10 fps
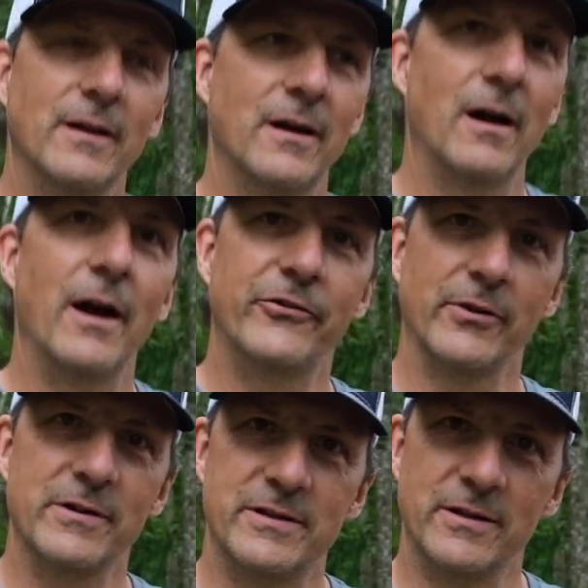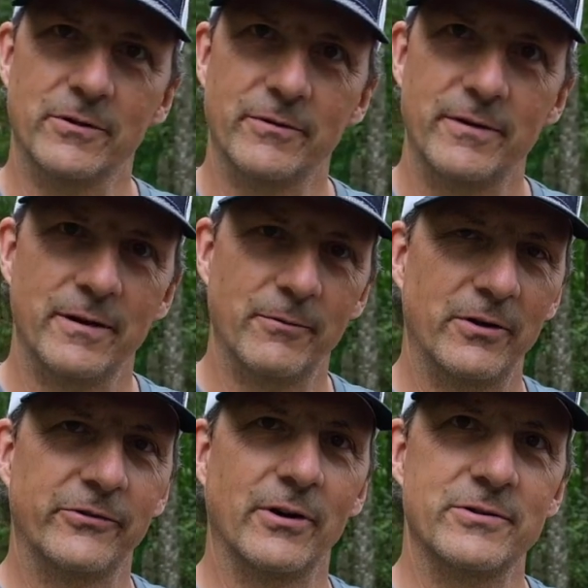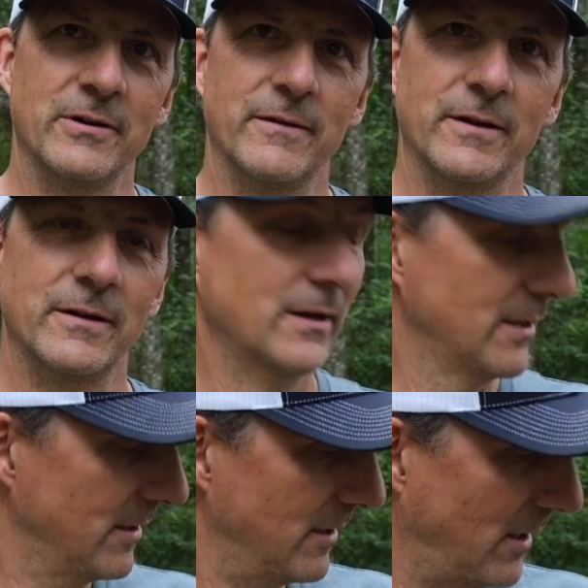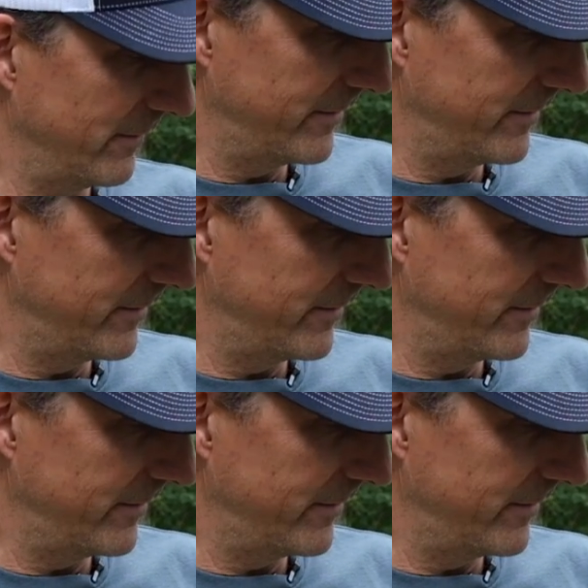high strength steel within the construction of